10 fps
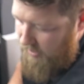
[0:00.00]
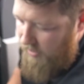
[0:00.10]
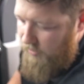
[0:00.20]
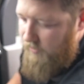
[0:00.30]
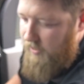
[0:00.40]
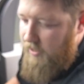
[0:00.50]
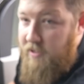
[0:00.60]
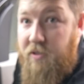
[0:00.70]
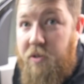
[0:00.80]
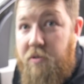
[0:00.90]
You'll see
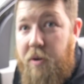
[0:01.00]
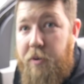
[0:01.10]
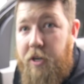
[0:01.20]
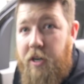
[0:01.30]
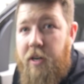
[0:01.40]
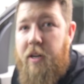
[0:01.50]
this little rubber